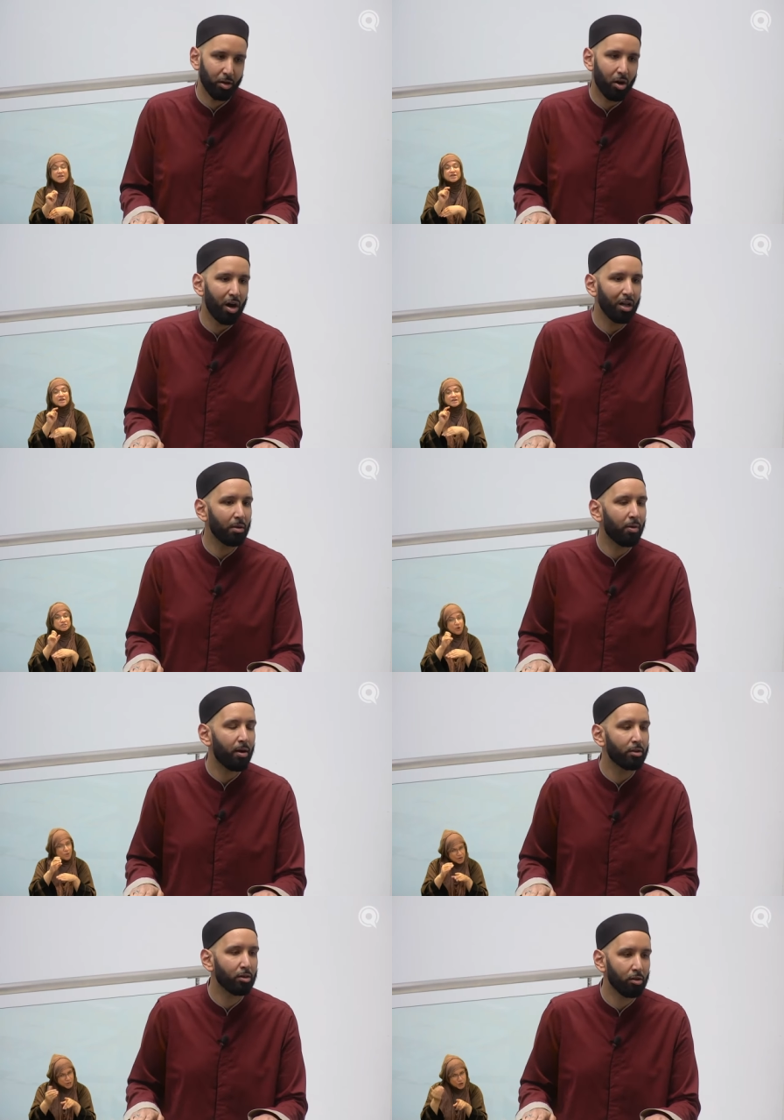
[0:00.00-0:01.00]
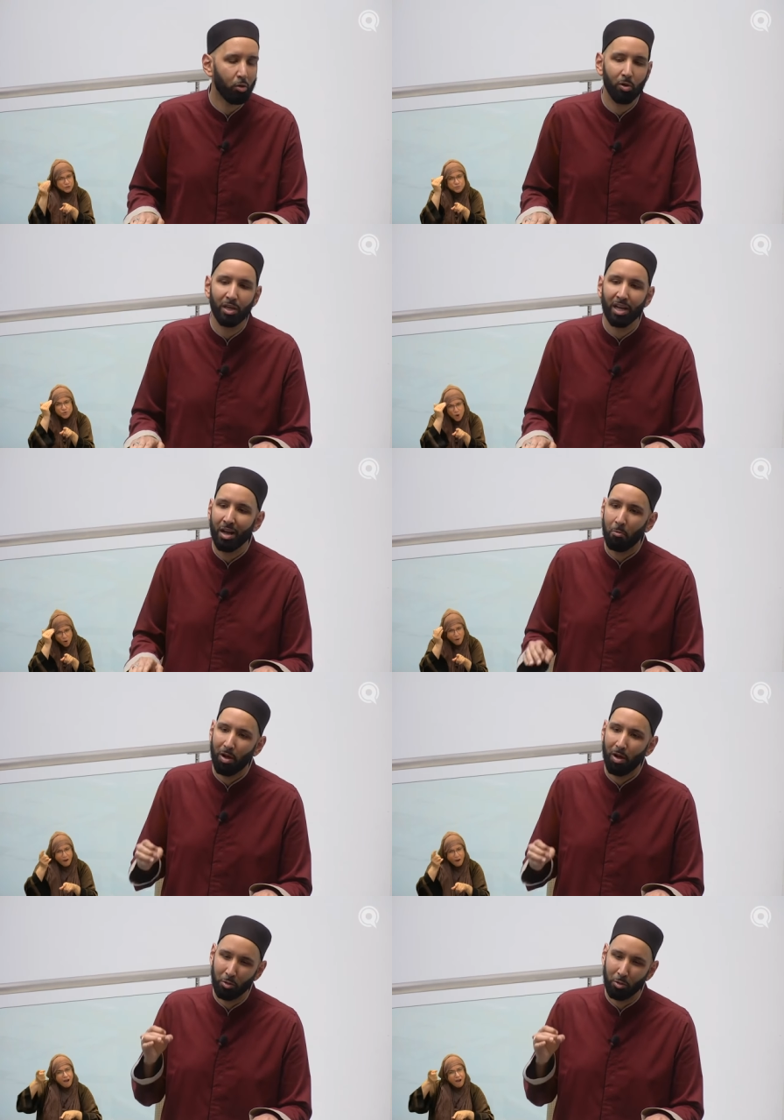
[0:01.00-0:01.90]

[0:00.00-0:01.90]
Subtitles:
Call upon your Lord while